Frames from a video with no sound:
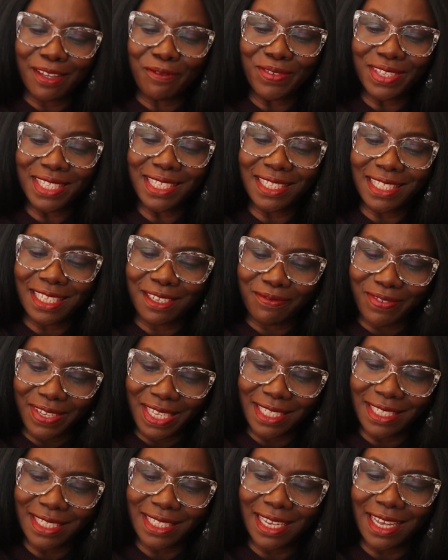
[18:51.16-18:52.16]
visitor
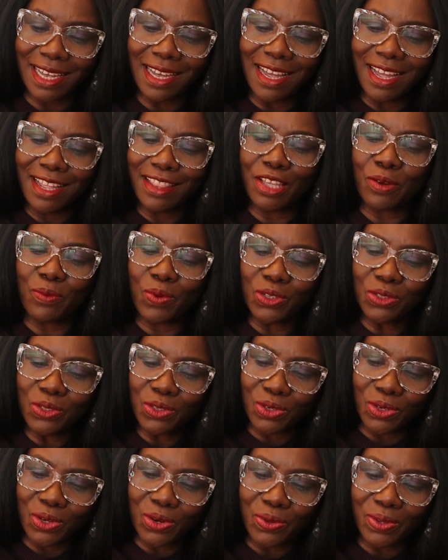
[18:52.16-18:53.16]
visa. They want
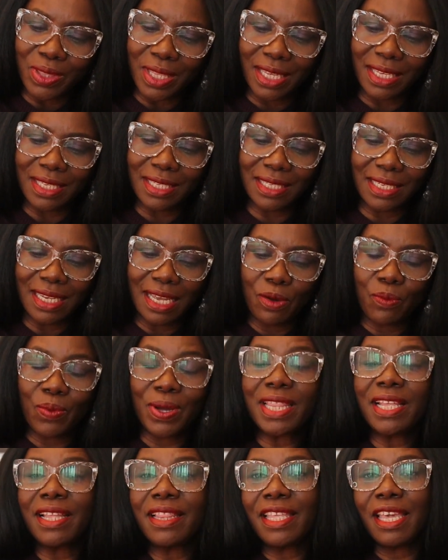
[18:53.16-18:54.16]
to know this,
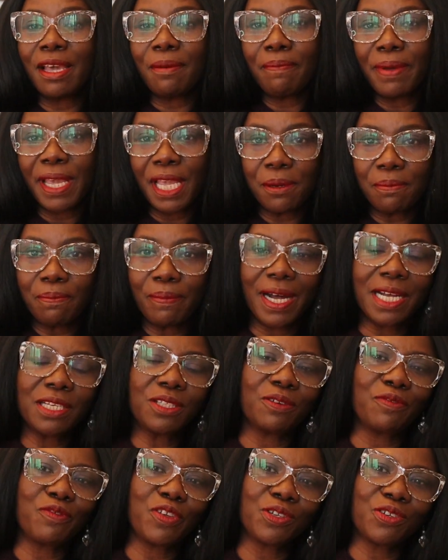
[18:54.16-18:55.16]
whether they are paying
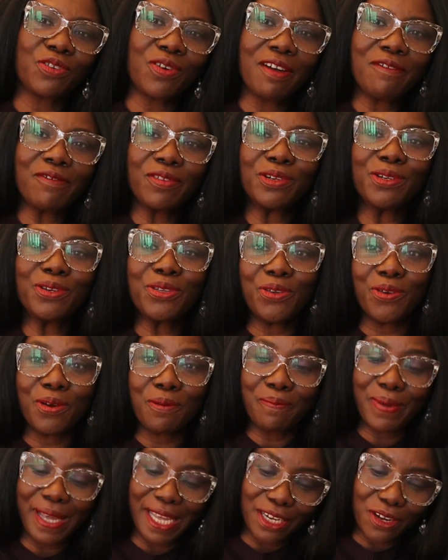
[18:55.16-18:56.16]
part of your travel, you're
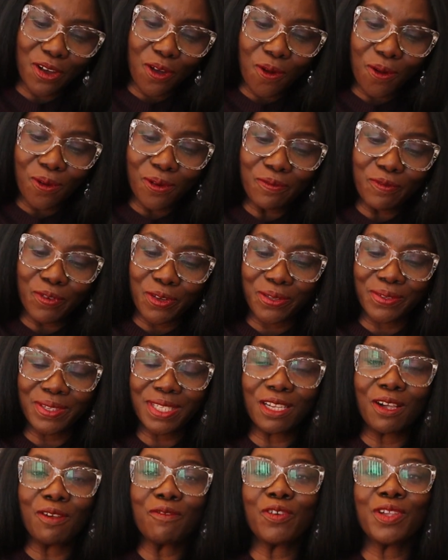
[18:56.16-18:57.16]
paying all for
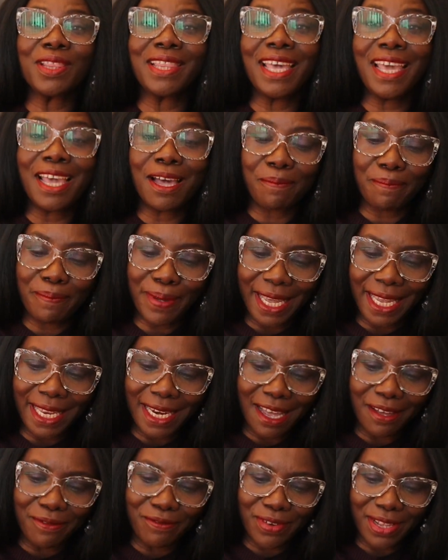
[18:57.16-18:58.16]
yourself, or they are
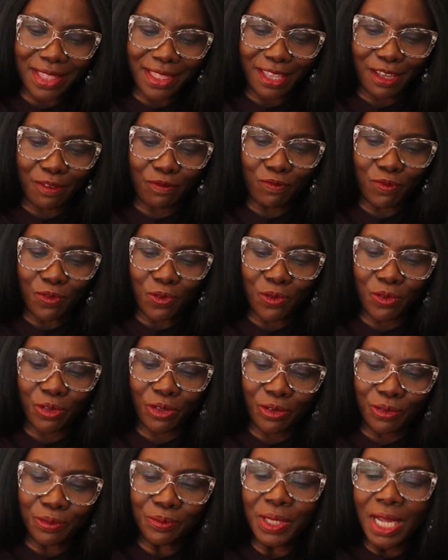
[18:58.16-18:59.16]
paying everything for
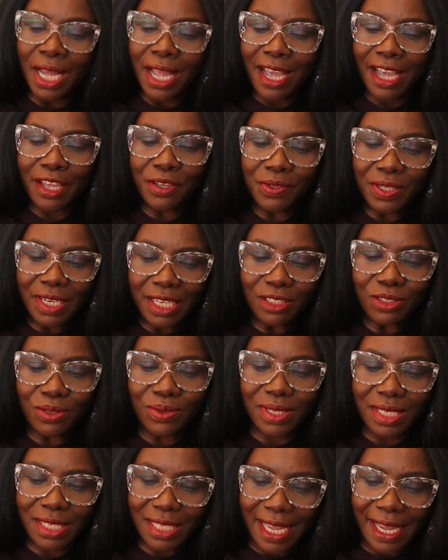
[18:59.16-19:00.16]
you. And you need
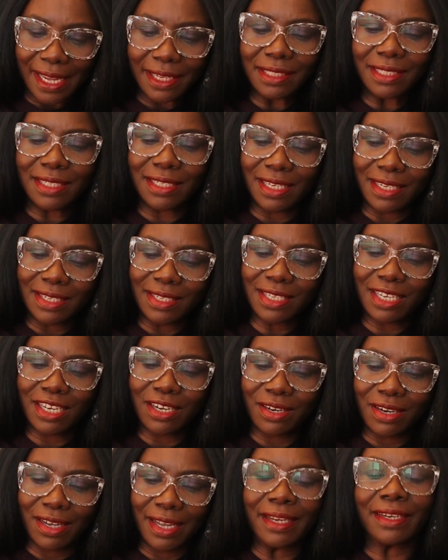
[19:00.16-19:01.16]
to state this
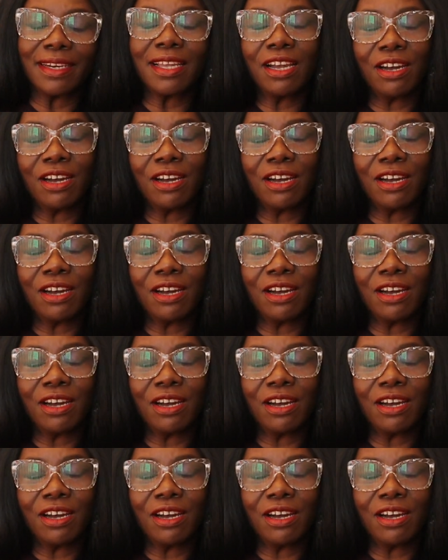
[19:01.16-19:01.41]
in